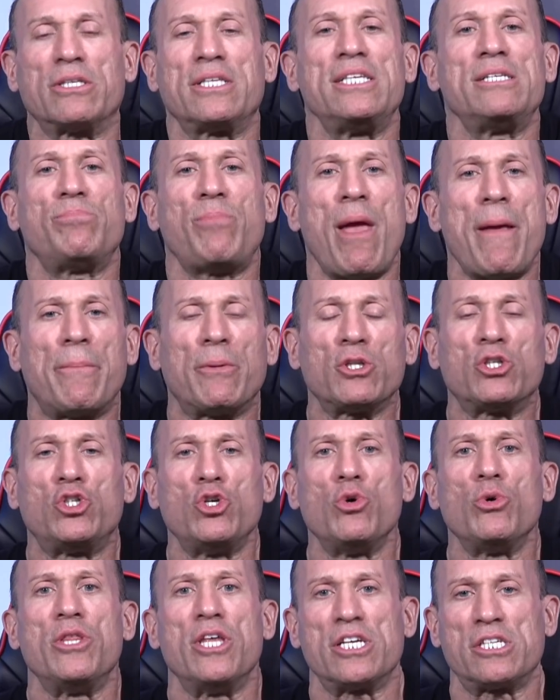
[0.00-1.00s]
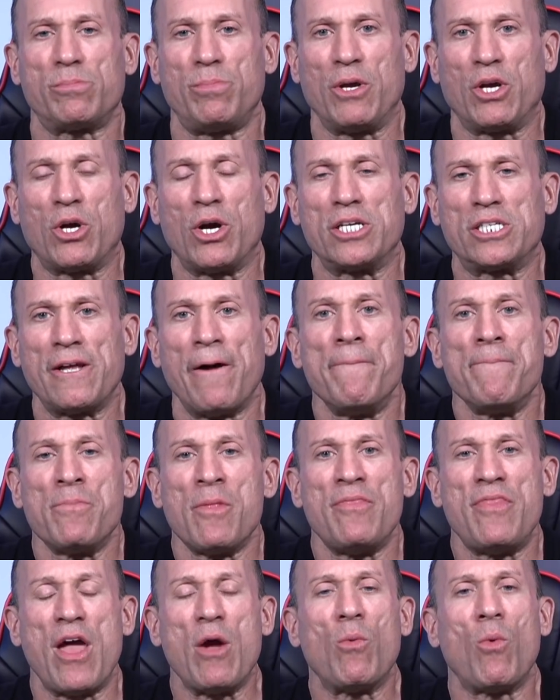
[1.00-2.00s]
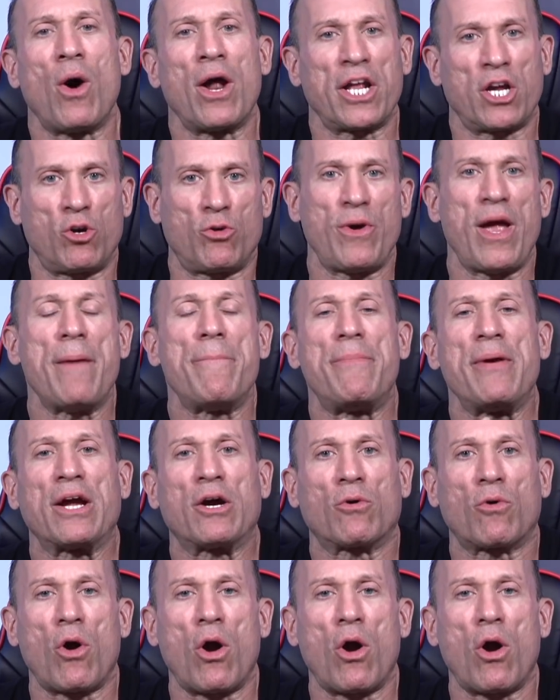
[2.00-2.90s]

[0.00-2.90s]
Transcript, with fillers: These people do this because they want to create bigger